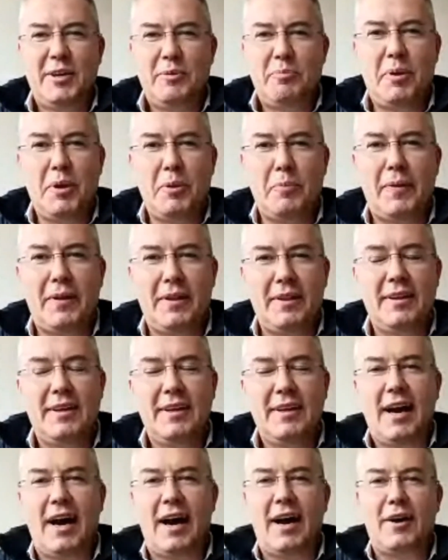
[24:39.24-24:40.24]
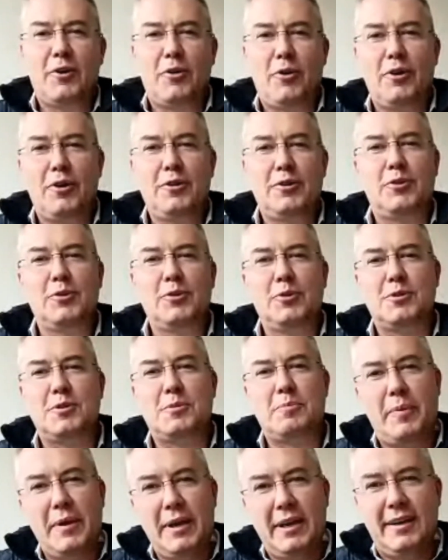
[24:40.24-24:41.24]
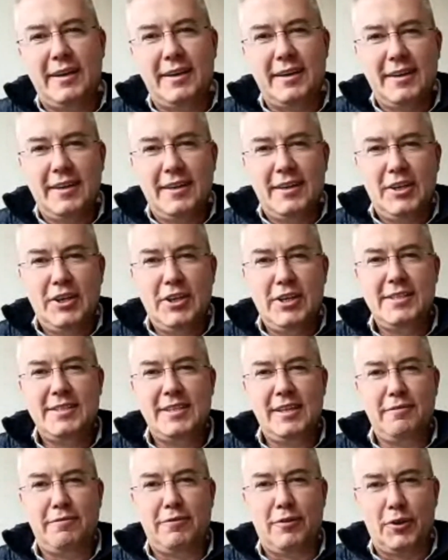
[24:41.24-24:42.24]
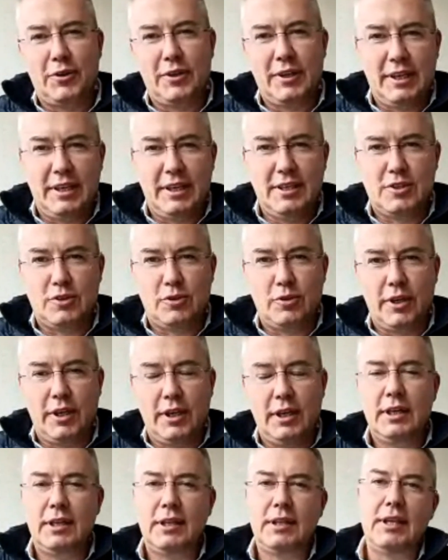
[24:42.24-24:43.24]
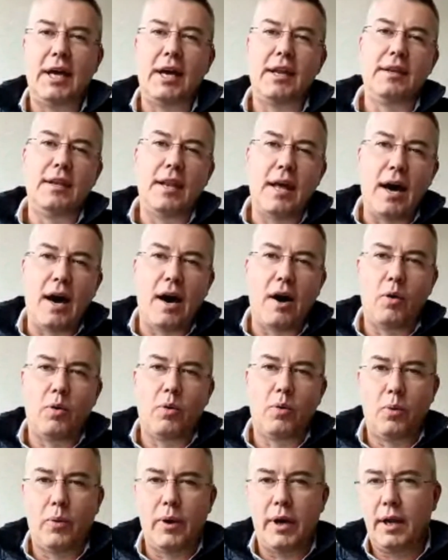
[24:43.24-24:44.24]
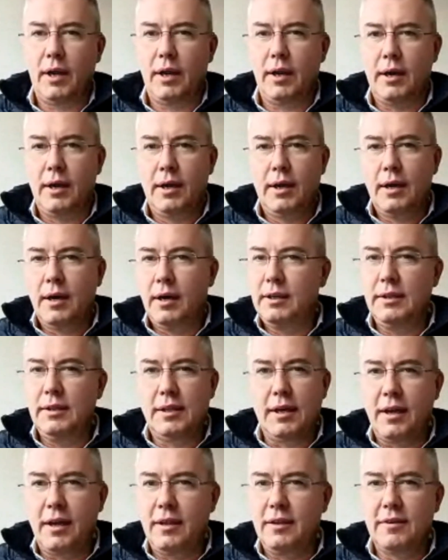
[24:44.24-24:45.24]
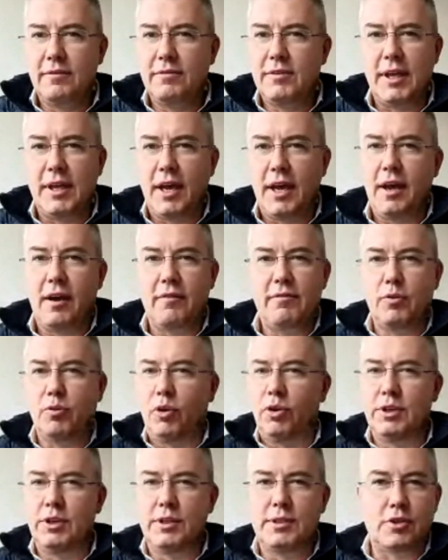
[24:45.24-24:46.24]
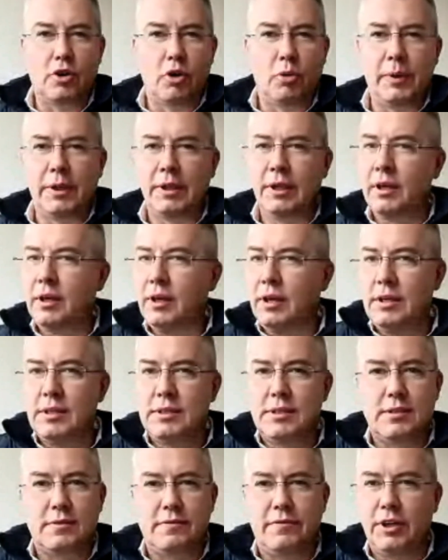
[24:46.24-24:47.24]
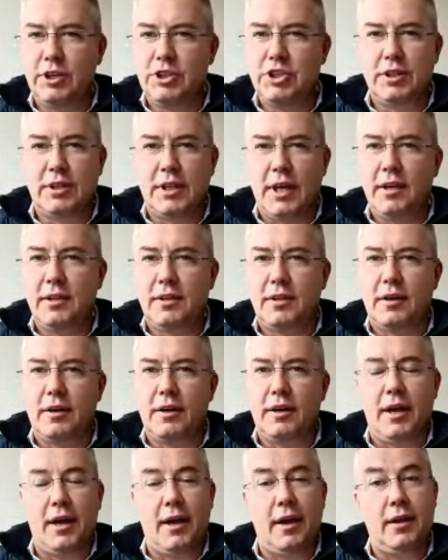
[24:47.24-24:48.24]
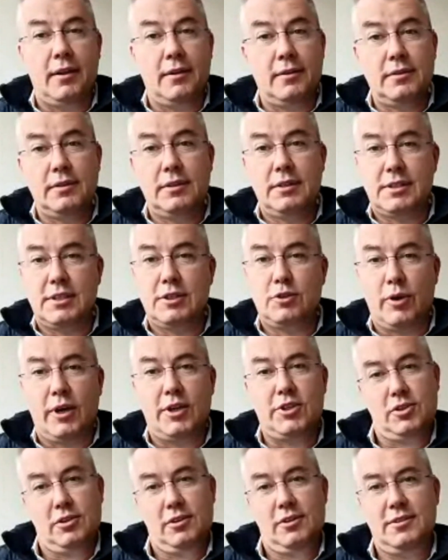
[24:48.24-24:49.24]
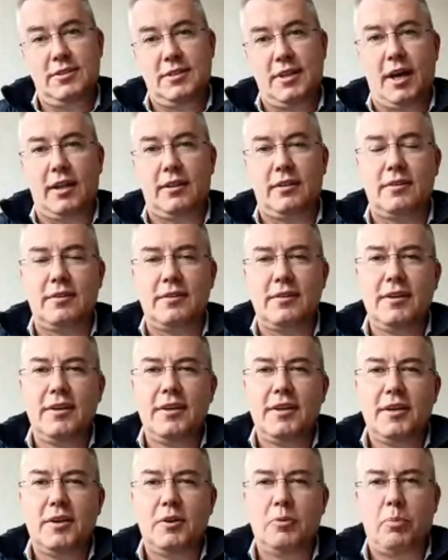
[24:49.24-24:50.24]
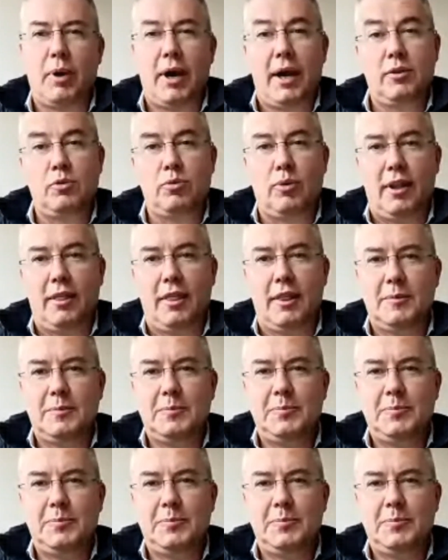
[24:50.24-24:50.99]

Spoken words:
people are going to speak easily for the history. Then now, where in the end of the day, everyone is opening its refrigerator and the situation is not a bright one.